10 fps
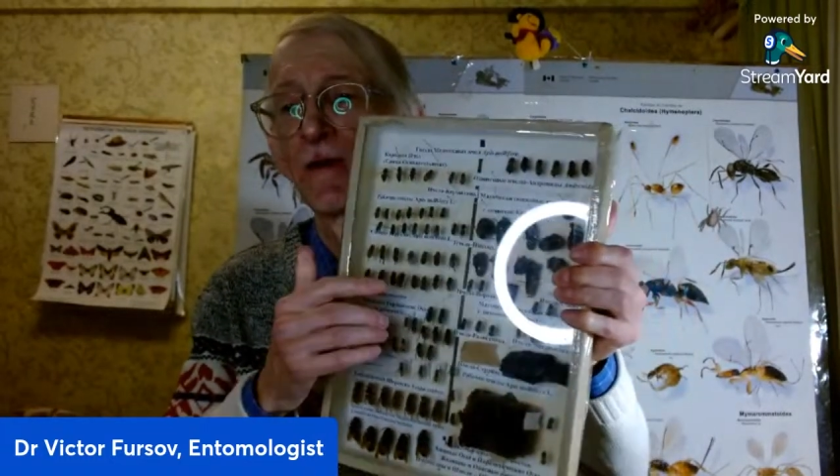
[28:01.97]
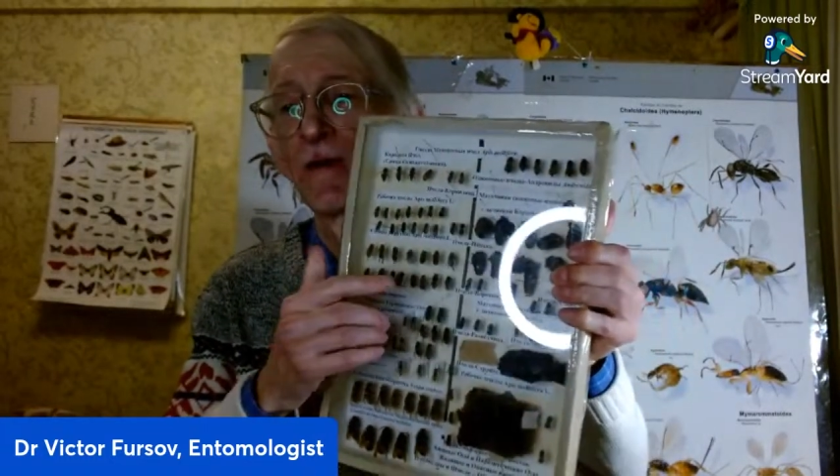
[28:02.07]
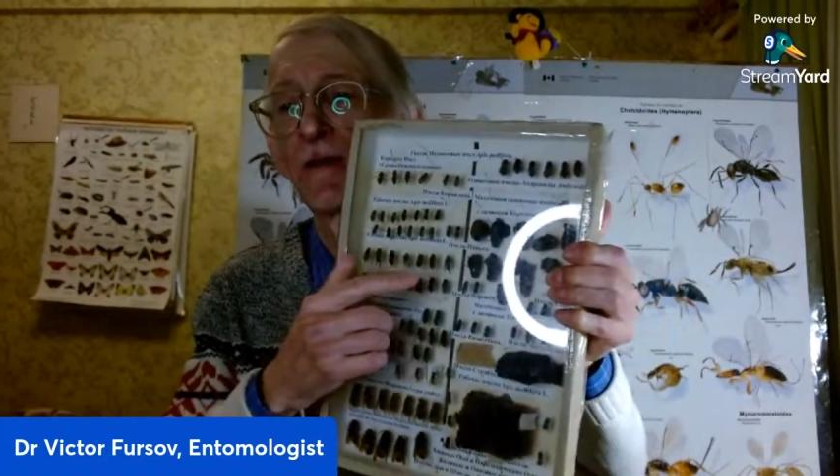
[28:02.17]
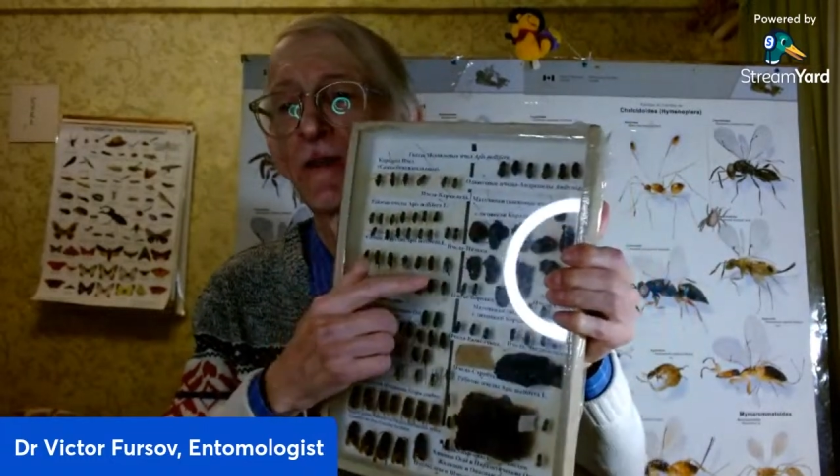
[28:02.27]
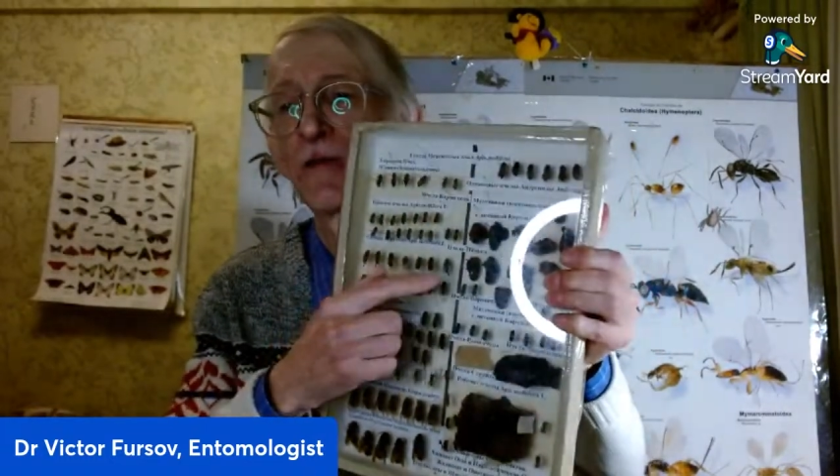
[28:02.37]

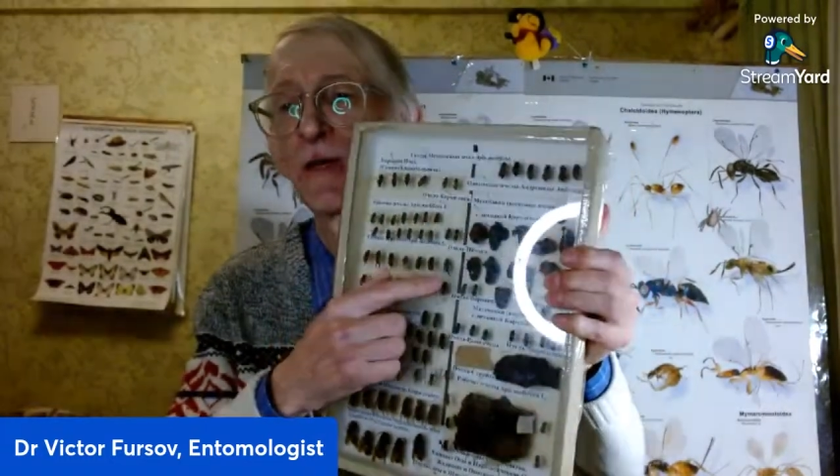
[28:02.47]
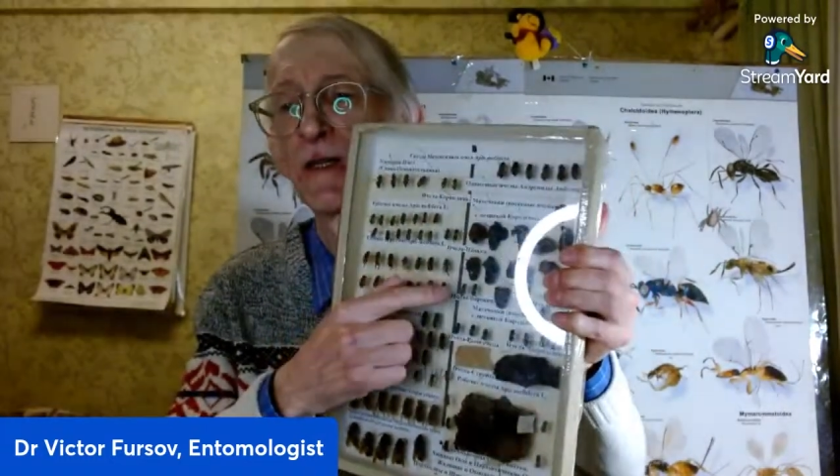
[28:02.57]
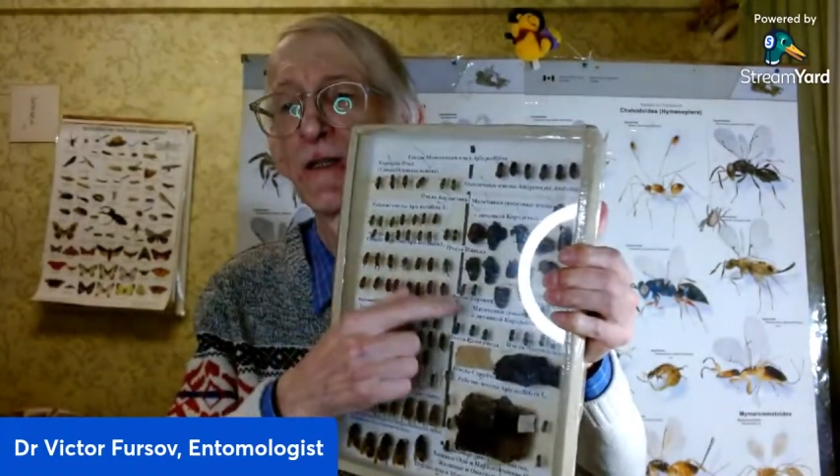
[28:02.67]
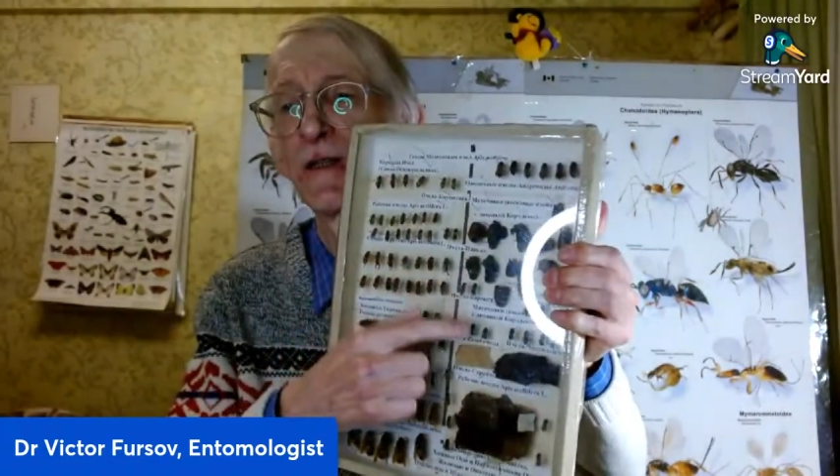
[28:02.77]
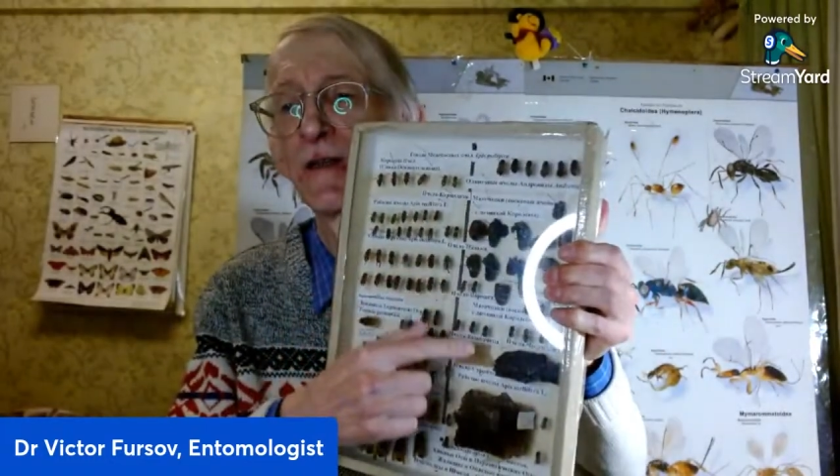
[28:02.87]
This
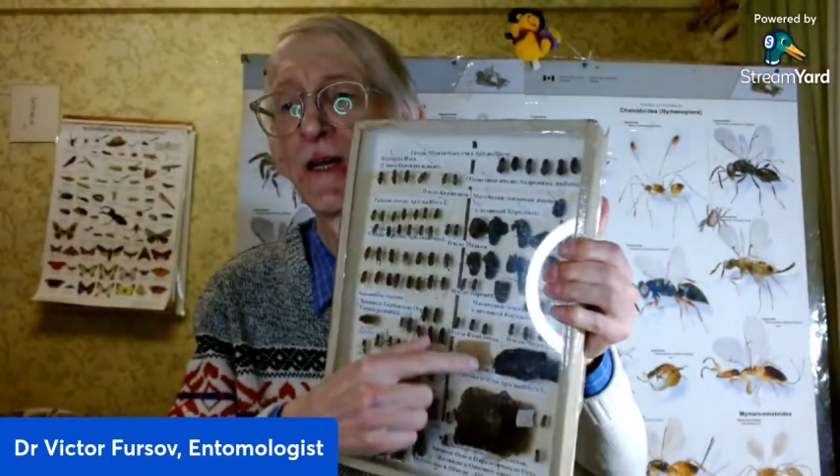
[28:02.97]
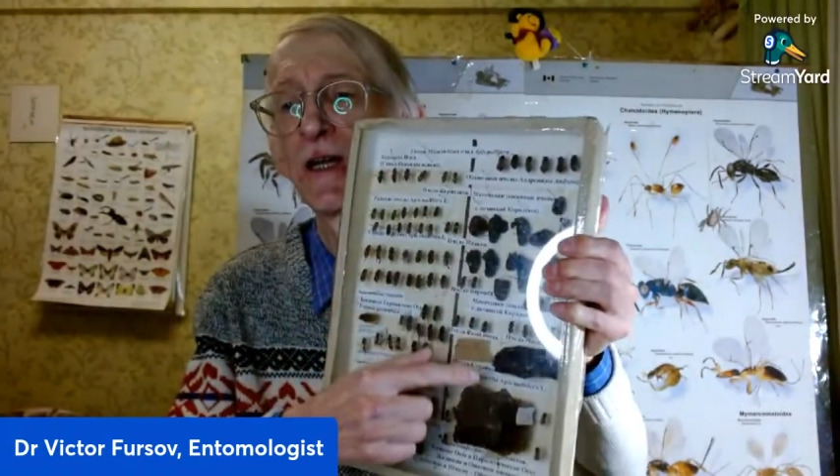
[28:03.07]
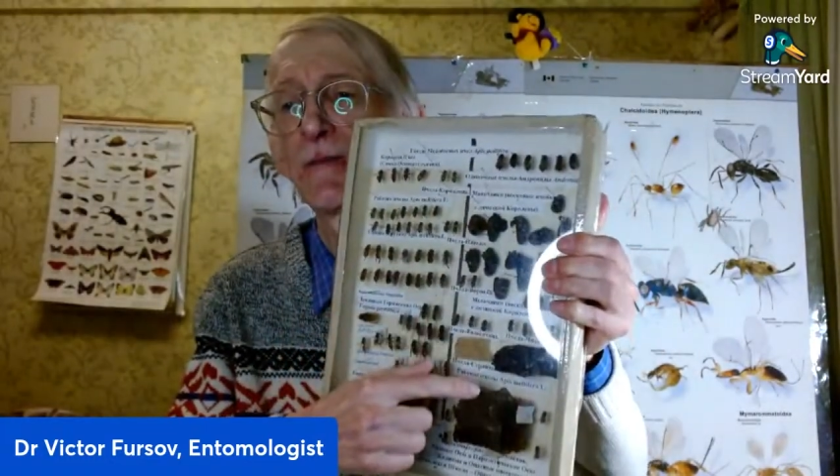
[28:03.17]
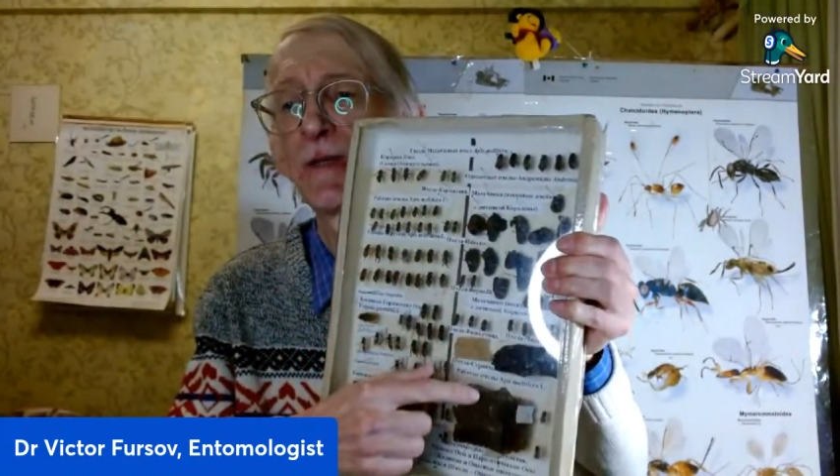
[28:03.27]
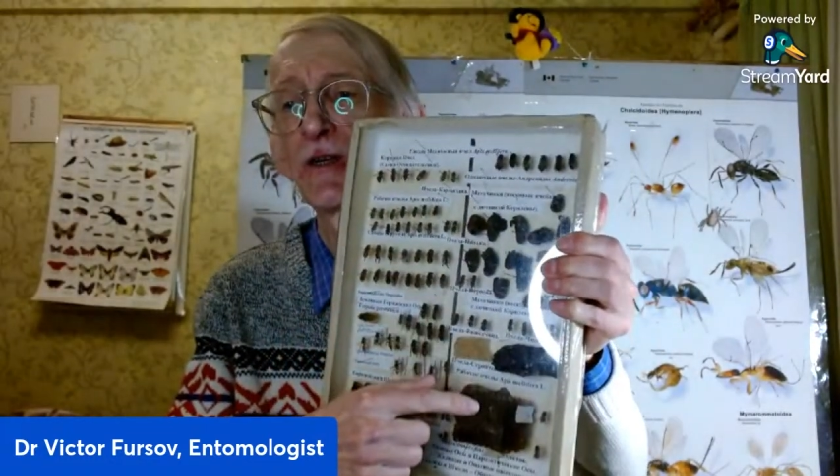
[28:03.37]
one, honeybee